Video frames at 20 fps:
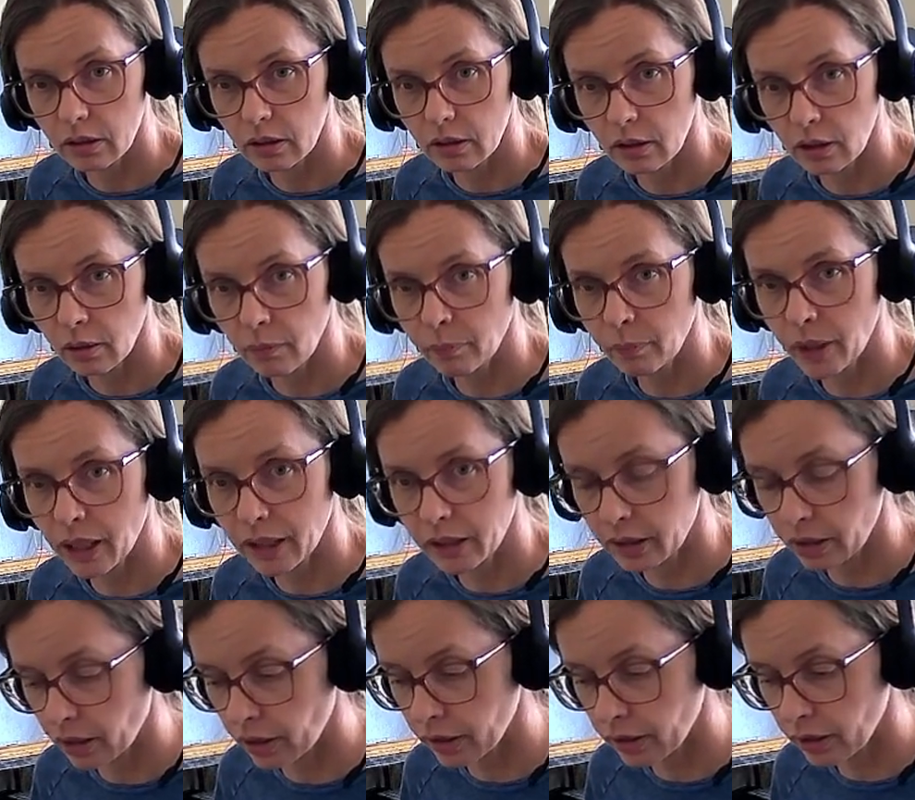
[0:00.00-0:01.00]
a bit
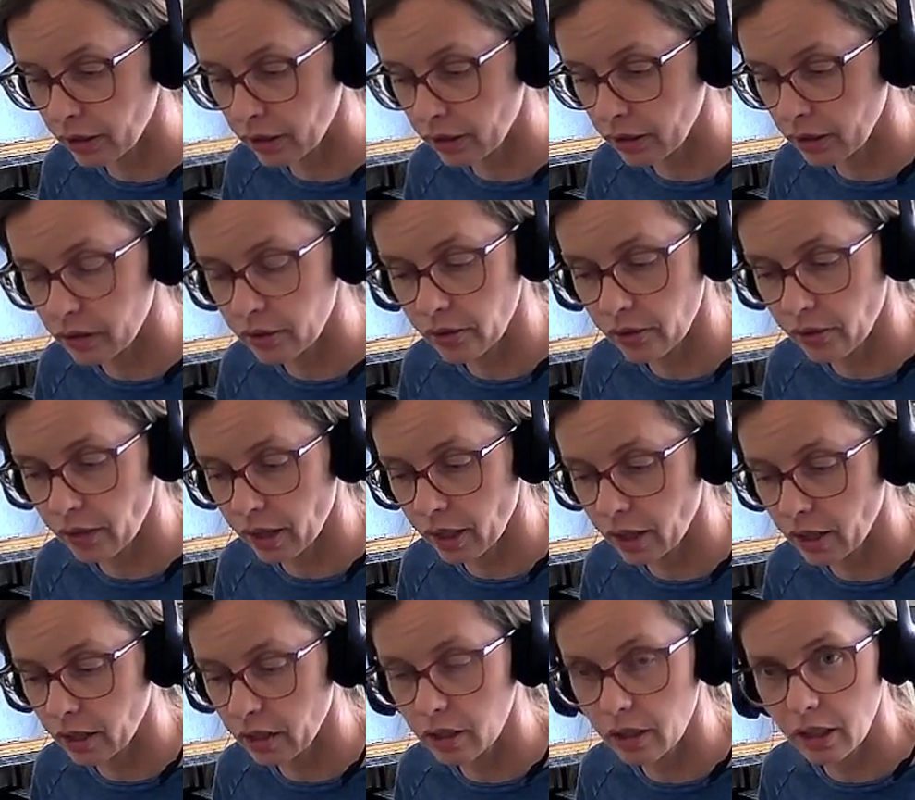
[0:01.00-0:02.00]
darker
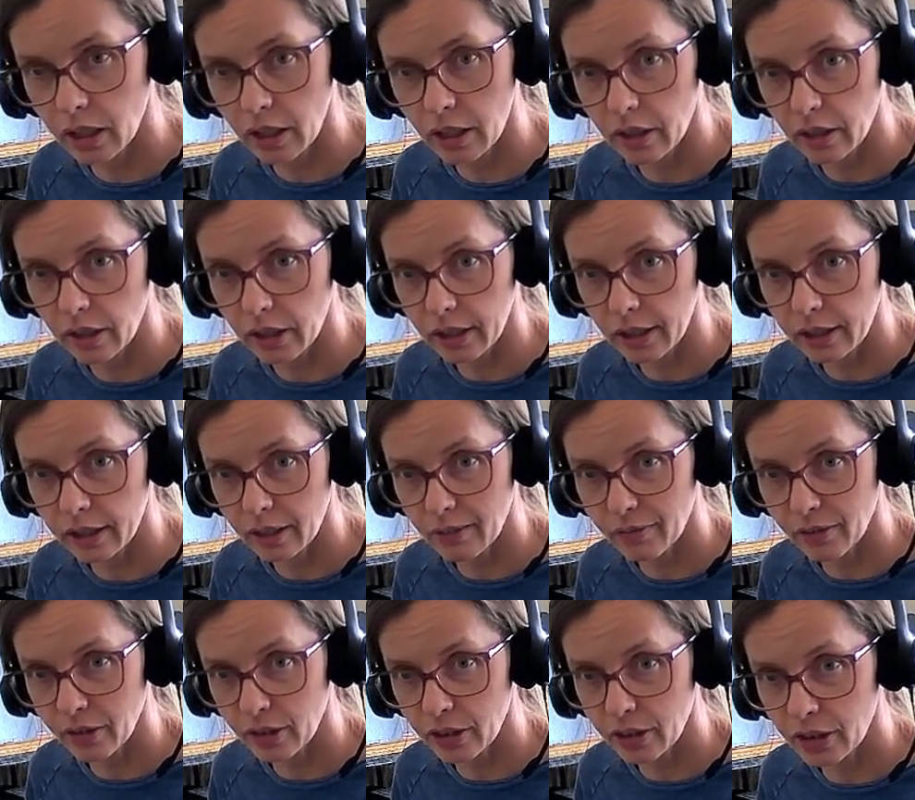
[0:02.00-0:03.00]
than here, except
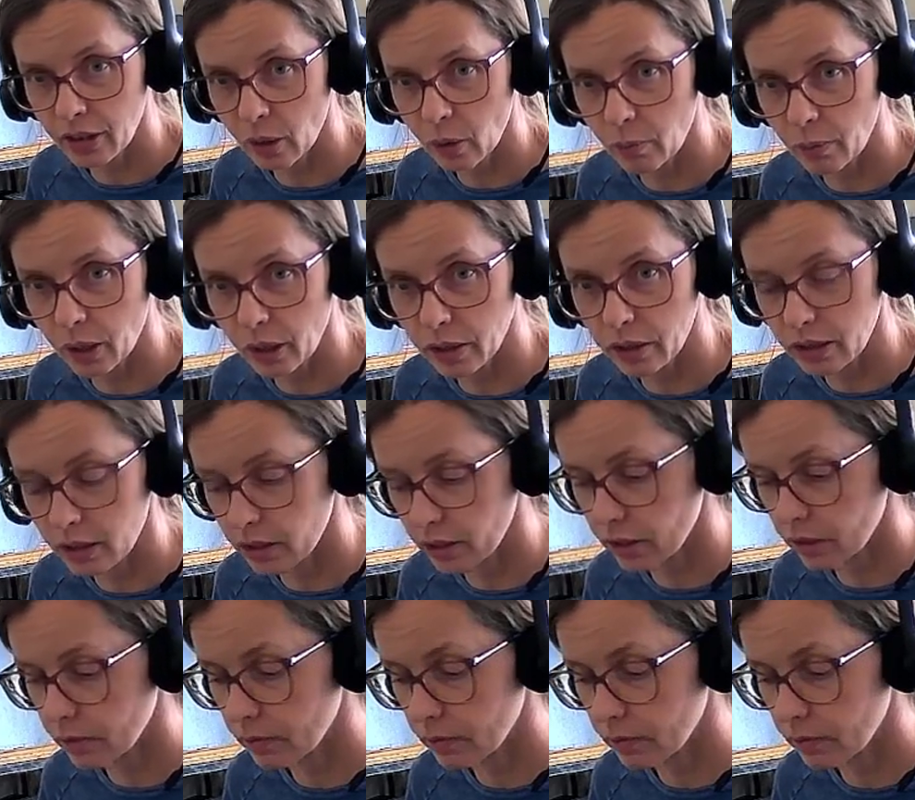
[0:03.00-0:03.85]
for the snow parts.